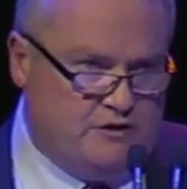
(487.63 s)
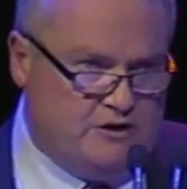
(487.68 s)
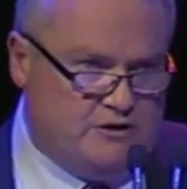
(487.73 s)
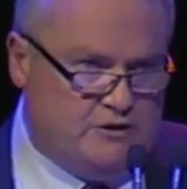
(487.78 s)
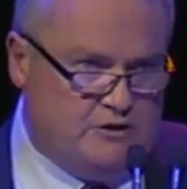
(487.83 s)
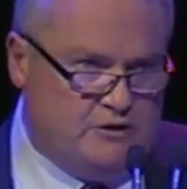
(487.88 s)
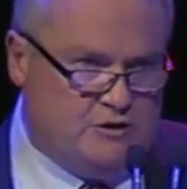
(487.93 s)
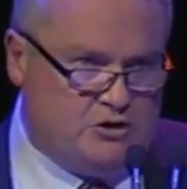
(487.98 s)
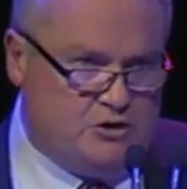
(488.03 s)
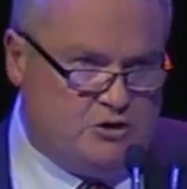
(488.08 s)

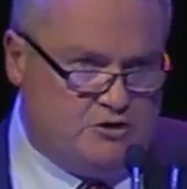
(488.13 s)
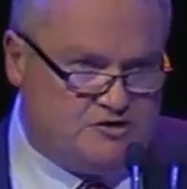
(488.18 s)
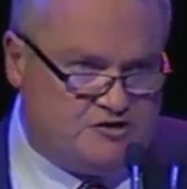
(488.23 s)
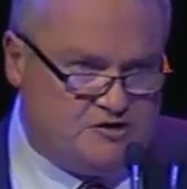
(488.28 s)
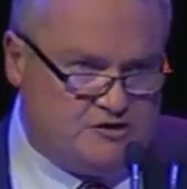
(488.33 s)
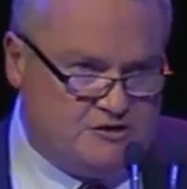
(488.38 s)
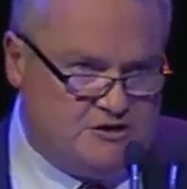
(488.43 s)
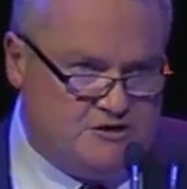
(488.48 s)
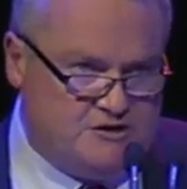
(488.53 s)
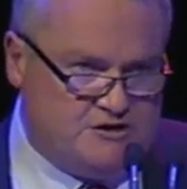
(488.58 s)
Trust
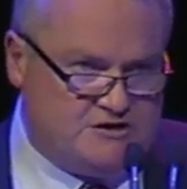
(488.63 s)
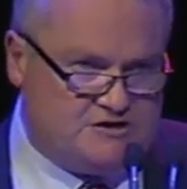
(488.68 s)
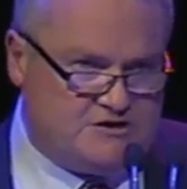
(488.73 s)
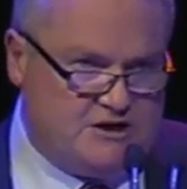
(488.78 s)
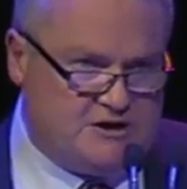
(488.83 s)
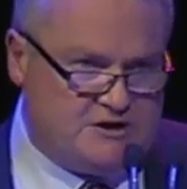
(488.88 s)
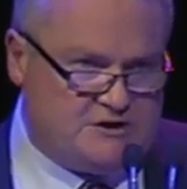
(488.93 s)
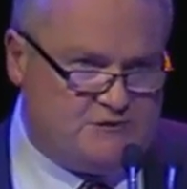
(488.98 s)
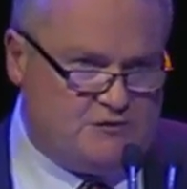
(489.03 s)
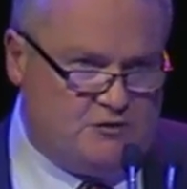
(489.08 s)
them and
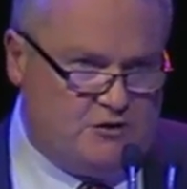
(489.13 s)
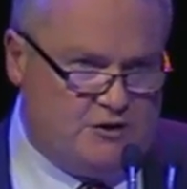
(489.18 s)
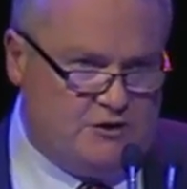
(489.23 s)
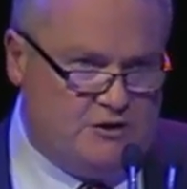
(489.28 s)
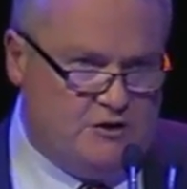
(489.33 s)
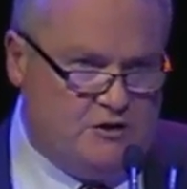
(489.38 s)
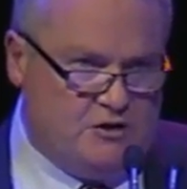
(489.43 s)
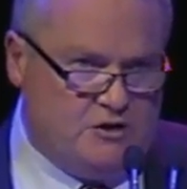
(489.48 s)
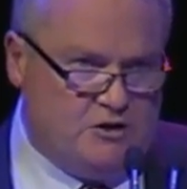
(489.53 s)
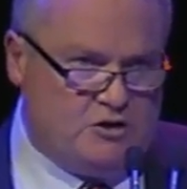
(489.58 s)
trust us to
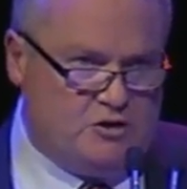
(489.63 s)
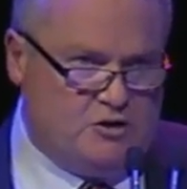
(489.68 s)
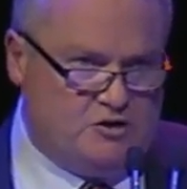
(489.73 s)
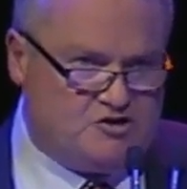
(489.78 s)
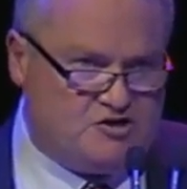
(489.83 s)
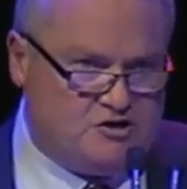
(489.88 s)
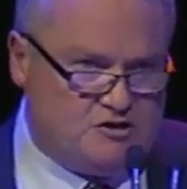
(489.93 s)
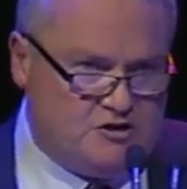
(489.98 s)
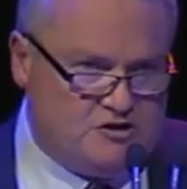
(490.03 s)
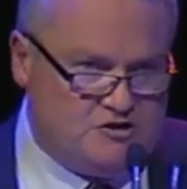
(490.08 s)
know
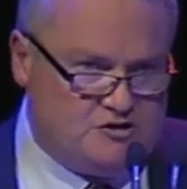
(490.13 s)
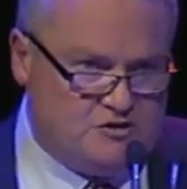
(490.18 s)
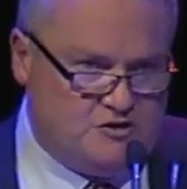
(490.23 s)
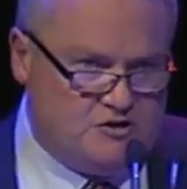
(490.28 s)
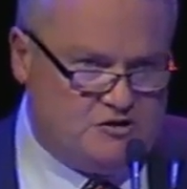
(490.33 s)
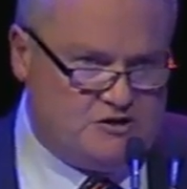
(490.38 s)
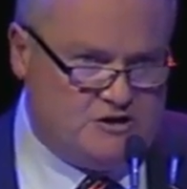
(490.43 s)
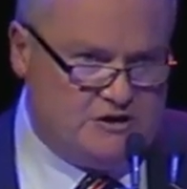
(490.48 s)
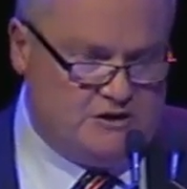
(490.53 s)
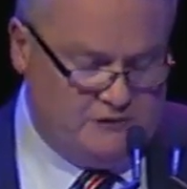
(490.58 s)
that we're
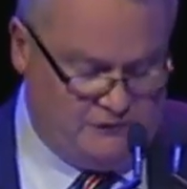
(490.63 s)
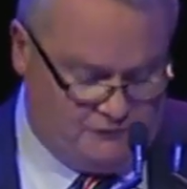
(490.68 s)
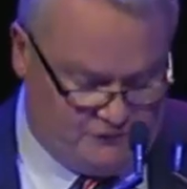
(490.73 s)
doing our